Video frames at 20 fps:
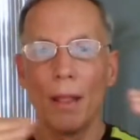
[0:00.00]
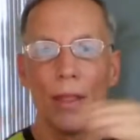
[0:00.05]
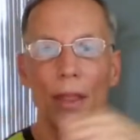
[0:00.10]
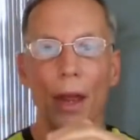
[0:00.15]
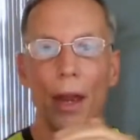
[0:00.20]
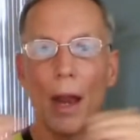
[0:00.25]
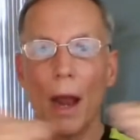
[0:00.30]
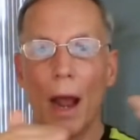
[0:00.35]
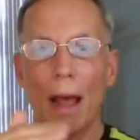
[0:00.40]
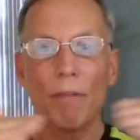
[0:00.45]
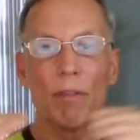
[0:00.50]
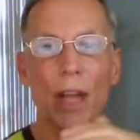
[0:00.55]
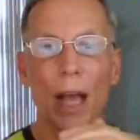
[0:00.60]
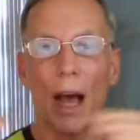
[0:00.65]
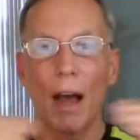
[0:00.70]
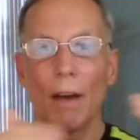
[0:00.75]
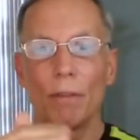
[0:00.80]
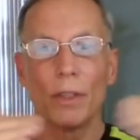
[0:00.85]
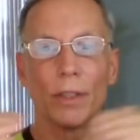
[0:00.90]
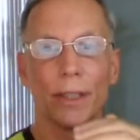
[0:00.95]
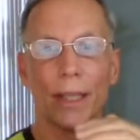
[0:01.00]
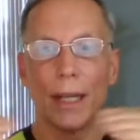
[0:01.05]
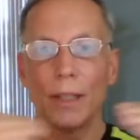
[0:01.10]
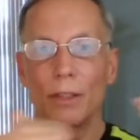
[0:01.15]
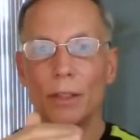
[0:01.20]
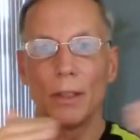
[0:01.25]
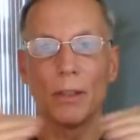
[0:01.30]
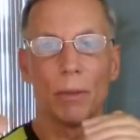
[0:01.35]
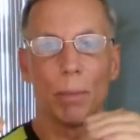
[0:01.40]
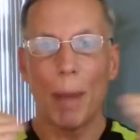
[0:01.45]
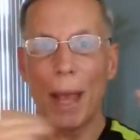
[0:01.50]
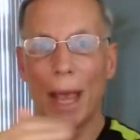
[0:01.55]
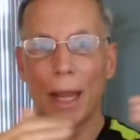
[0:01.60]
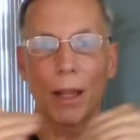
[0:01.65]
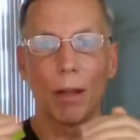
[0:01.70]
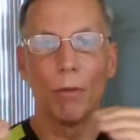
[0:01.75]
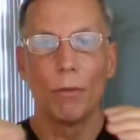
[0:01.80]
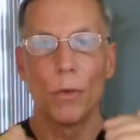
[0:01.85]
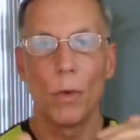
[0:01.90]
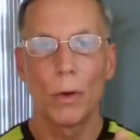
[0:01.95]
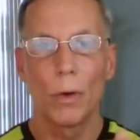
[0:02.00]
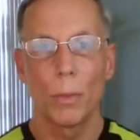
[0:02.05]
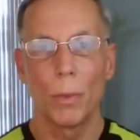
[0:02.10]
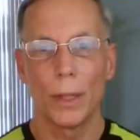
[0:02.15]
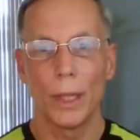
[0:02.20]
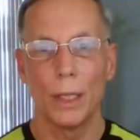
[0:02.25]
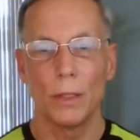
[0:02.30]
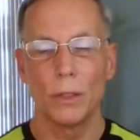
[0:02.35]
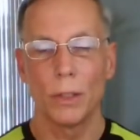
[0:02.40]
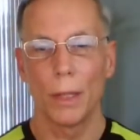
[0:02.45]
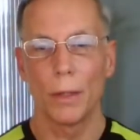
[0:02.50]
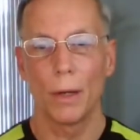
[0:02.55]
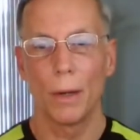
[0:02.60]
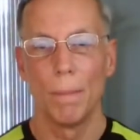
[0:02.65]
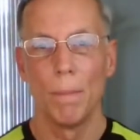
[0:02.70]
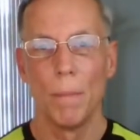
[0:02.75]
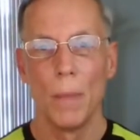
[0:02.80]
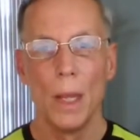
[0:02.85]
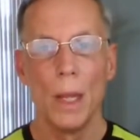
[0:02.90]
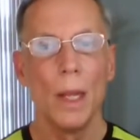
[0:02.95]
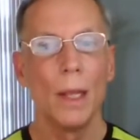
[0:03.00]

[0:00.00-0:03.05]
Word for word: They have conversations back and forth with each other.